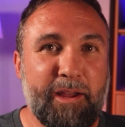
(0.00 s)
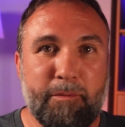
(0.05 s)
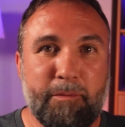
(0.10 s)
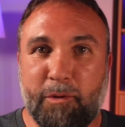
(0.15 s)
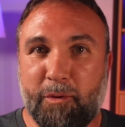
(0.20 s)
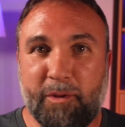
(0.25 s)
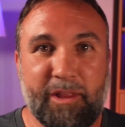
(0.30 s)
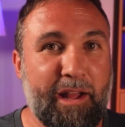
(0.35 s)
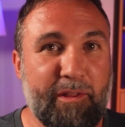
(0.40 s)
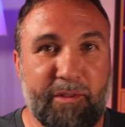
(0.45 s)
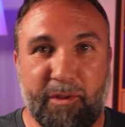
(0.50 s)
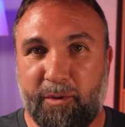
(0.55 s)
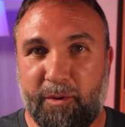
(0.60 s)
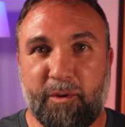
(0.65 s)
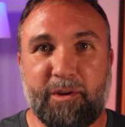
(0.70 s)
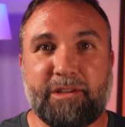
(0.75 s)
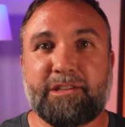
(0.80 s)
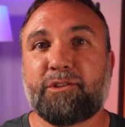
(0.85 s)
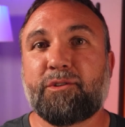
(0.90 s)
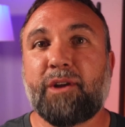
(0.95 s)
but without the
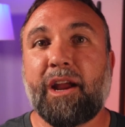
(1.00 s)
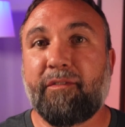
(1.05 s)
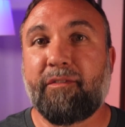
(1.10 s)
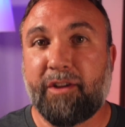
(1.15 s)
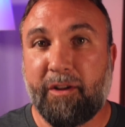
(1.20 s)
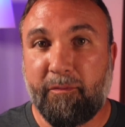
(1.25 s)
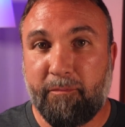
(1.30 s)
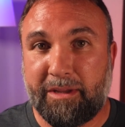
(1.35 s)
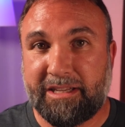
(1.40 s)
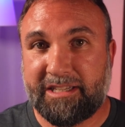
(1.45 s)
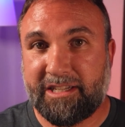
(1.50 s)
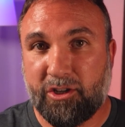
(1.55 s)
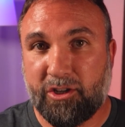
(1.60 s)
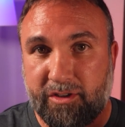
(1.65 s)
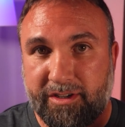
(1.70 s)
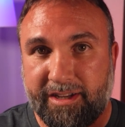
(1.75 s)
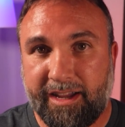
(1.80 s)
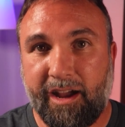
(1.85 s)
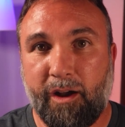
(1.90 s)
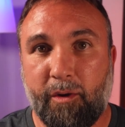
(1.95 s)
noise and traffic of busier
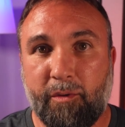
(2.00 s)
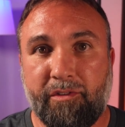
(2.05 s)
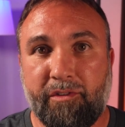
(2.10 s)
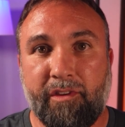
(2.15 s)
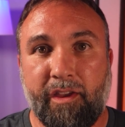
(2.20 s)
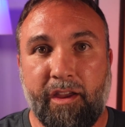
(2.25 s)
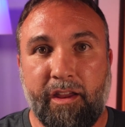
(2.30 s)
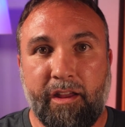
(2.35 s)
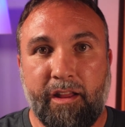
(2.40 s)
towns.